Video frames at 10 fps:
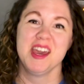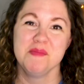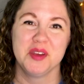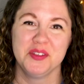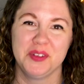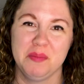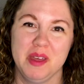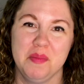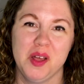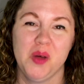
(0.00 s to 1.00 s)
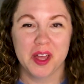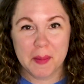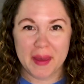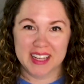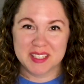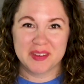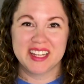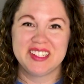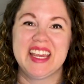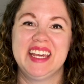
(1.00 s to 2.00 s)
beautiful people, welcome back to my
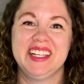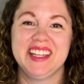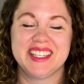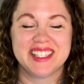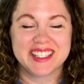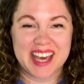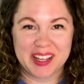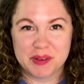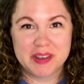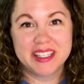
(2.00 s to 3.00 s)
channel. This is Color Me